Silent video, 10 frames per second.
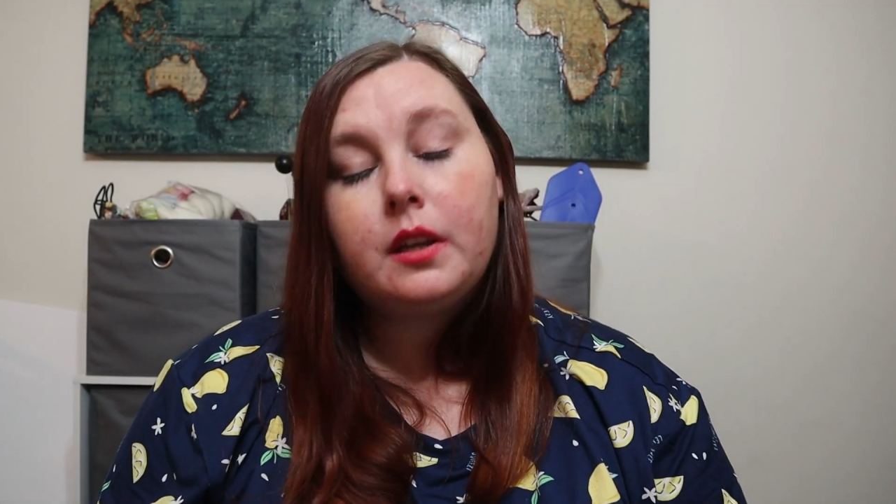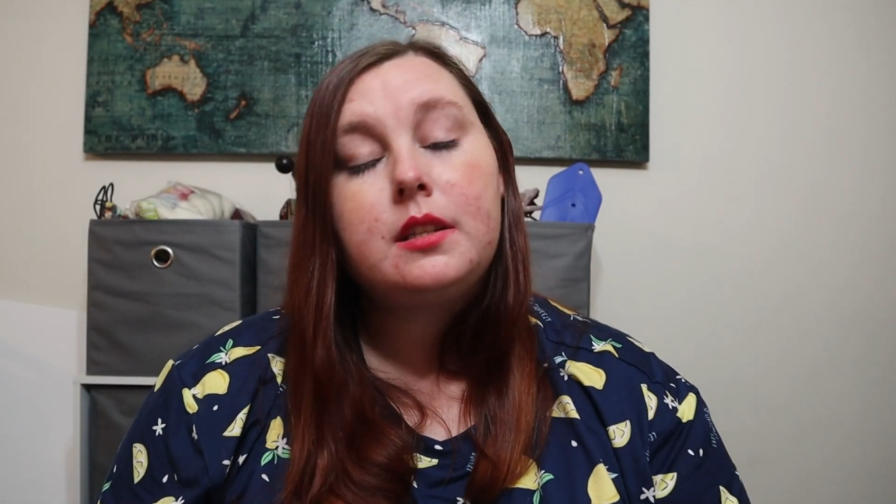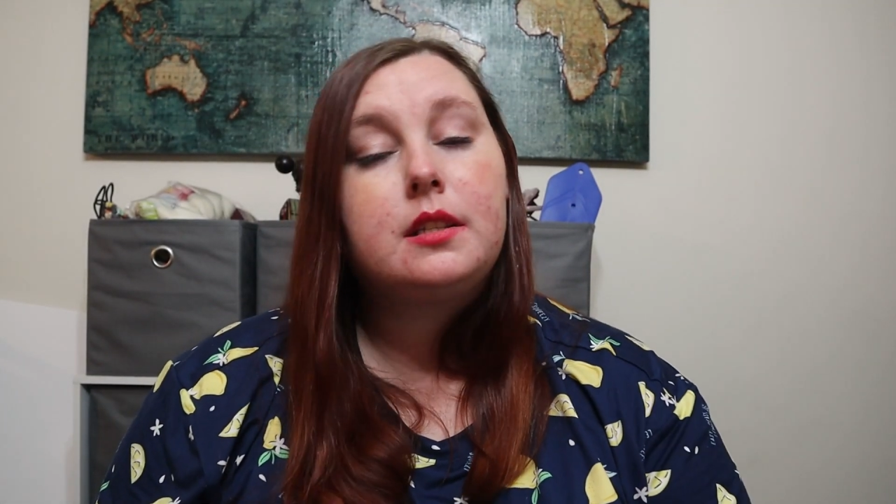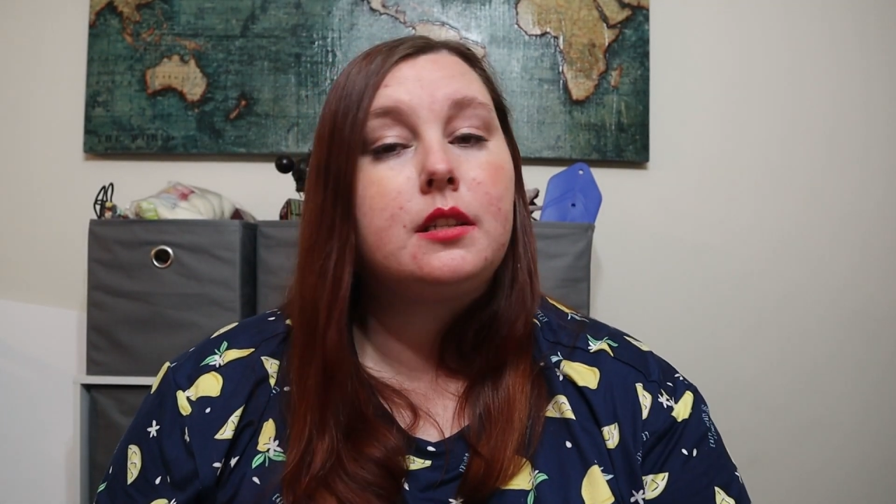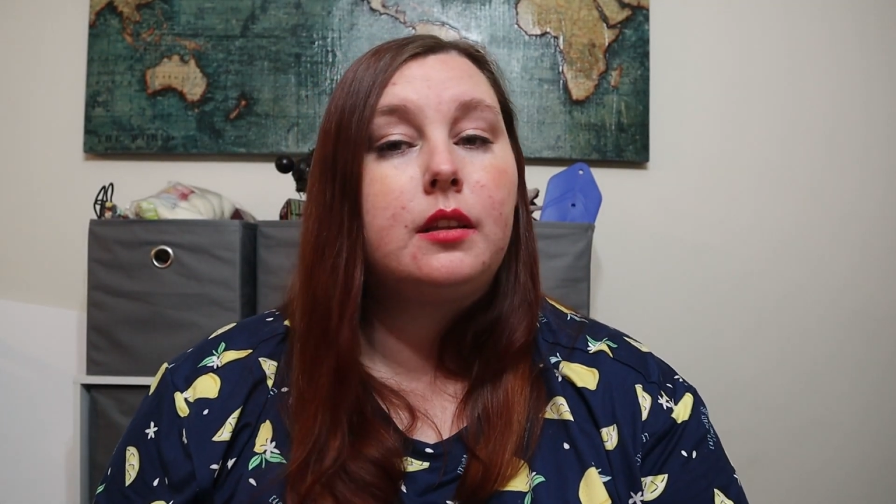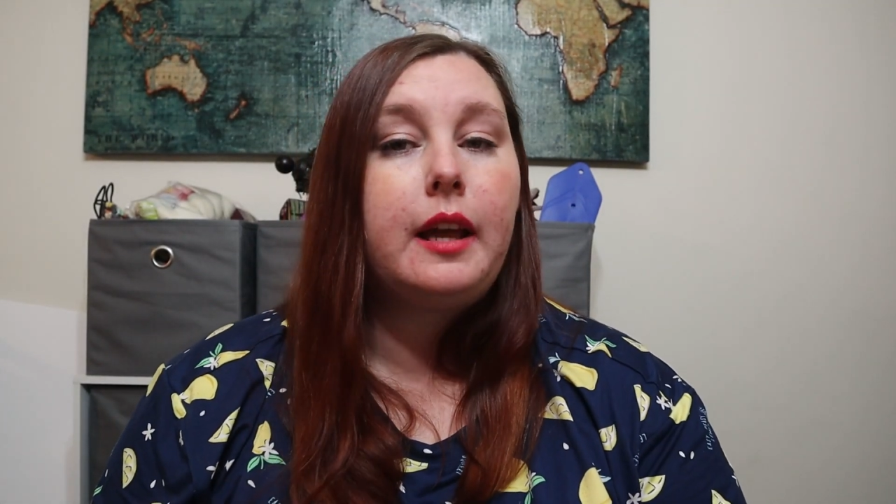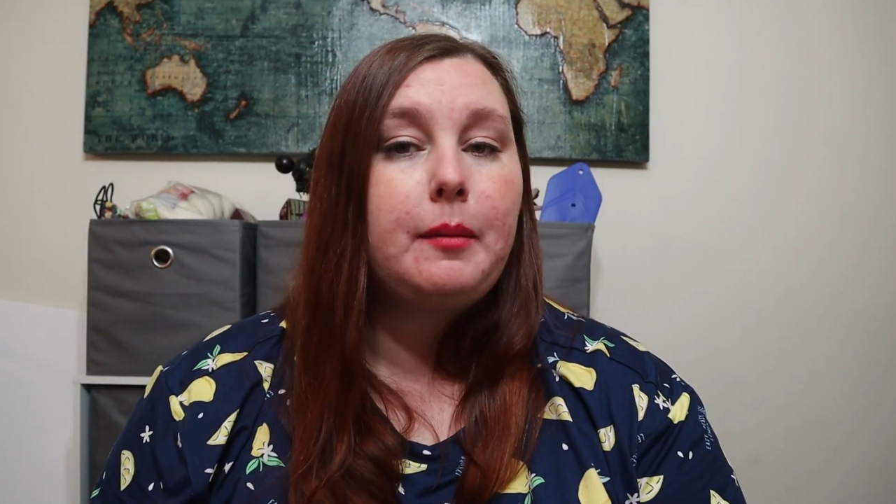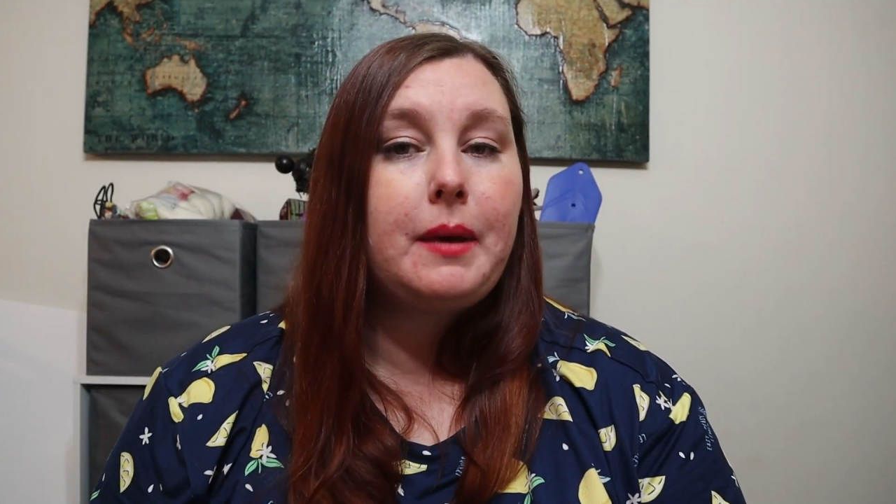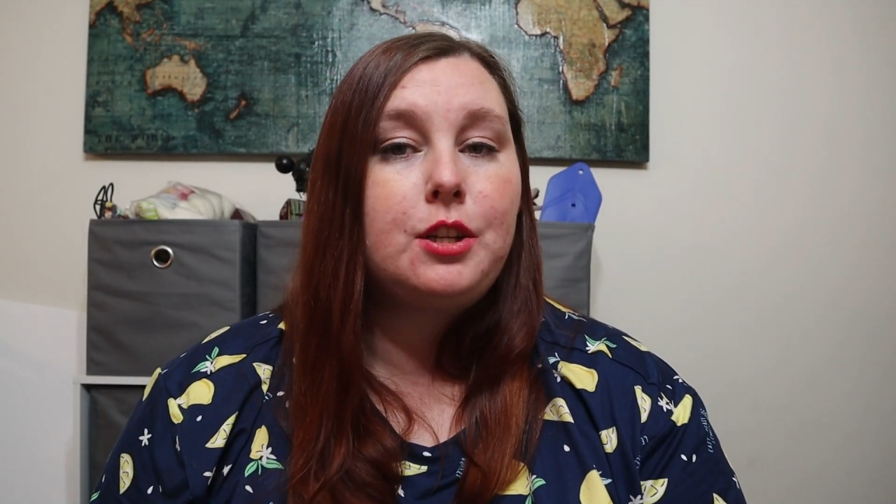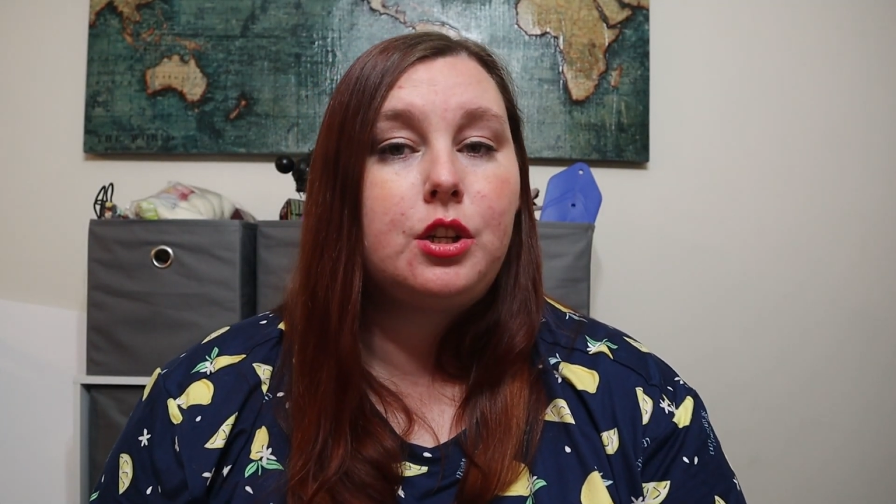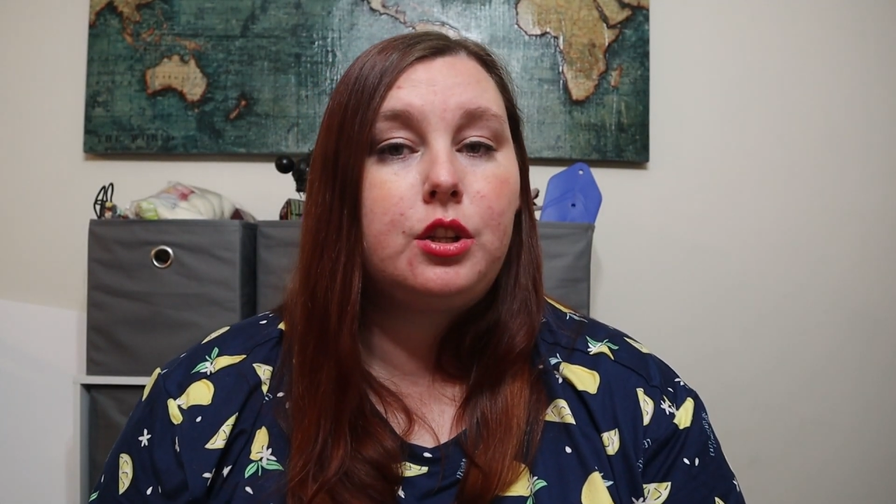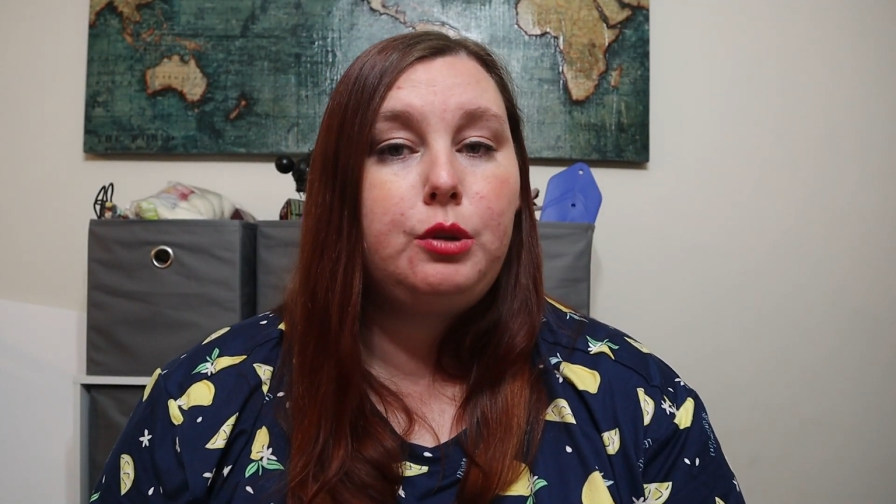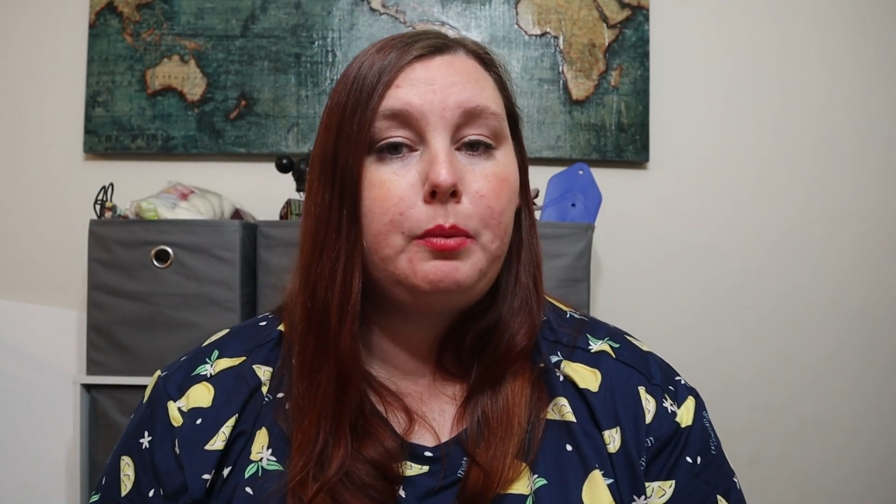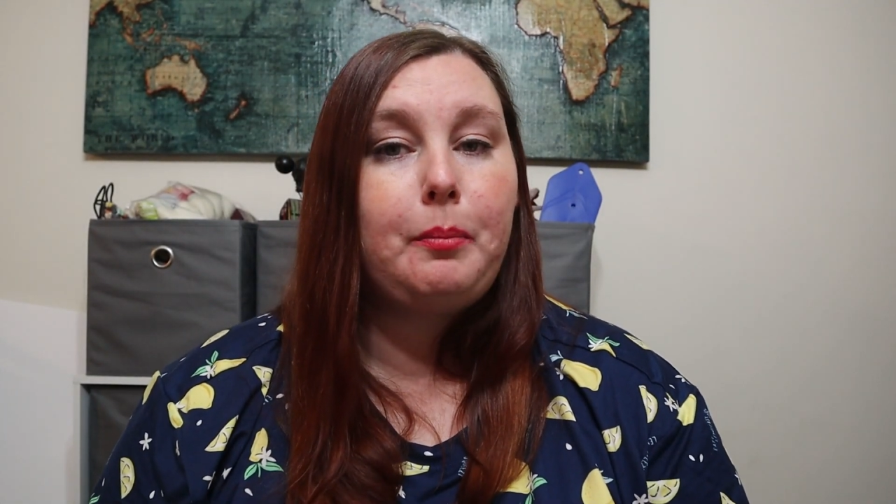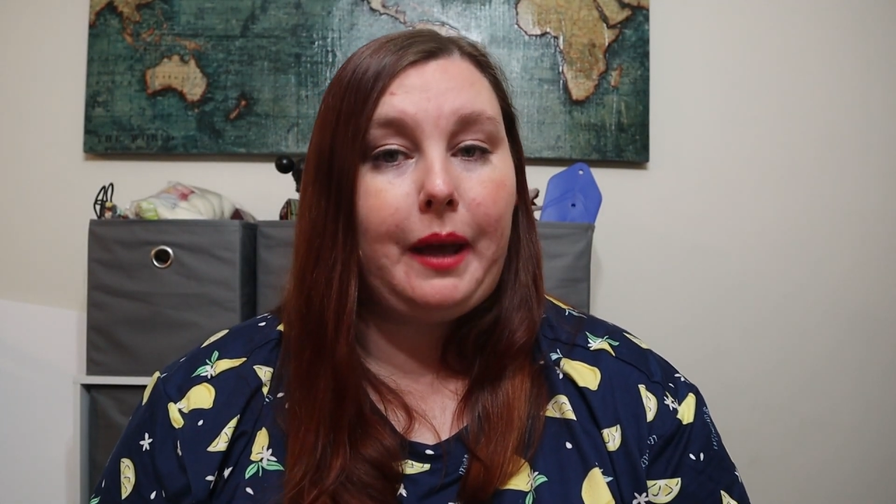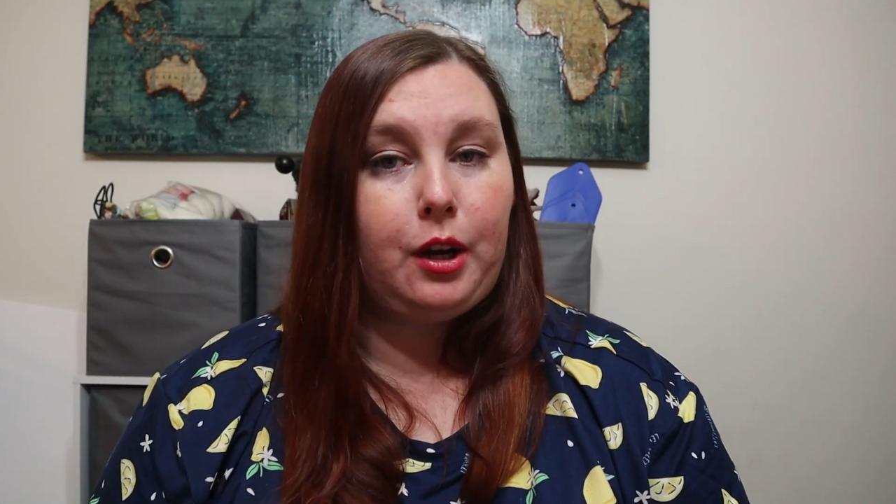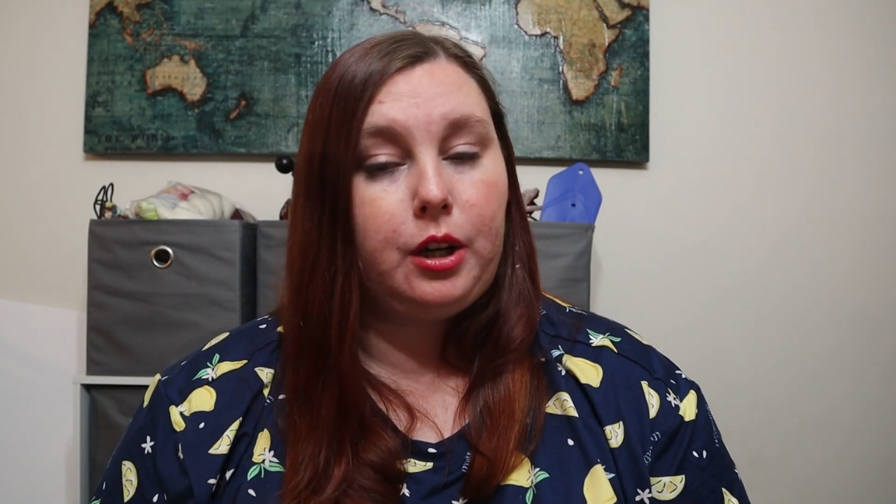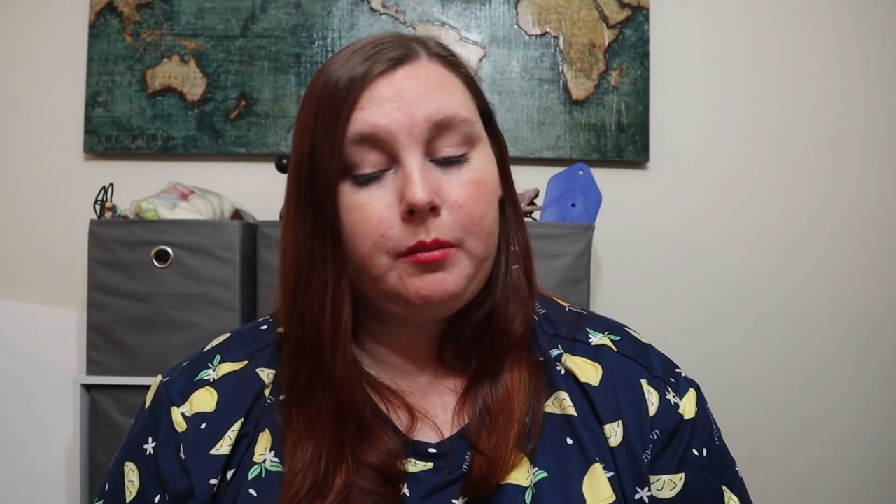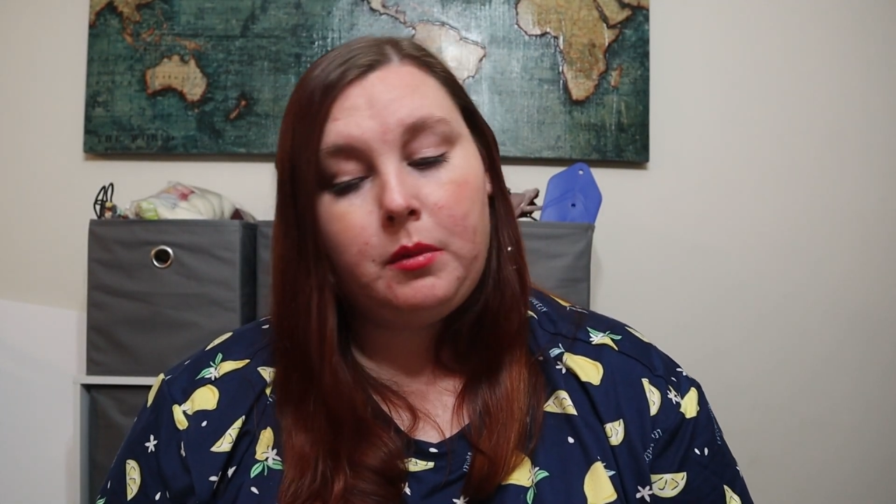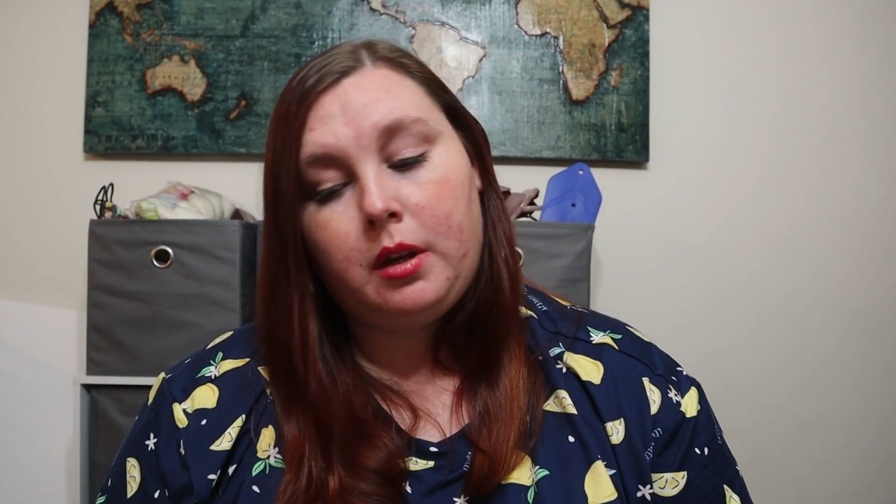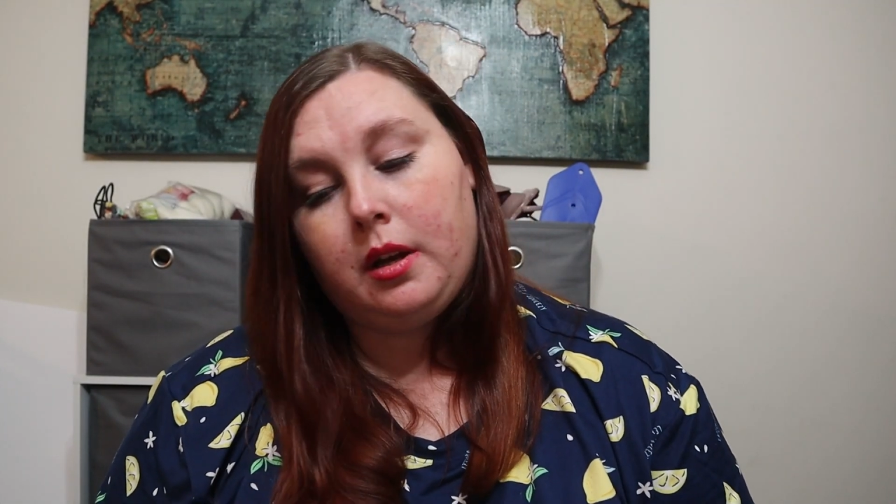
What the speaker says: still like Magic Loop better,